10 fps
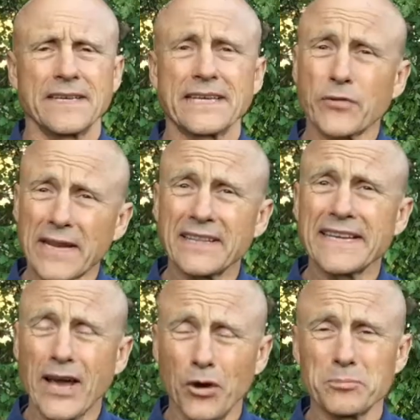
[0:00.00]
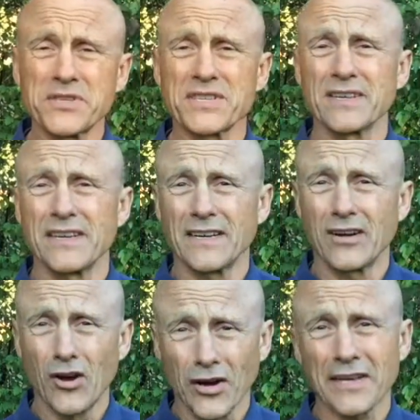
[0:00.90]
It greatly helps
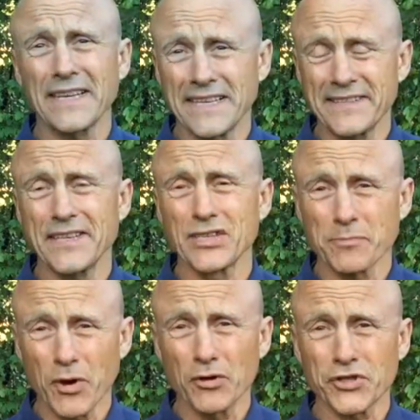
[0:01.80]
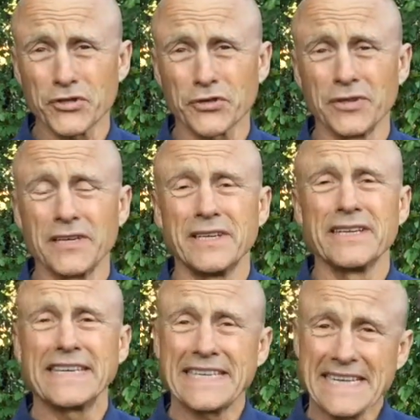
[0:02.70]
ARC get the exposure
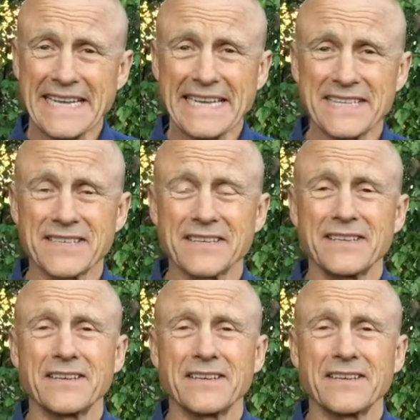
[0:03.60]
it needs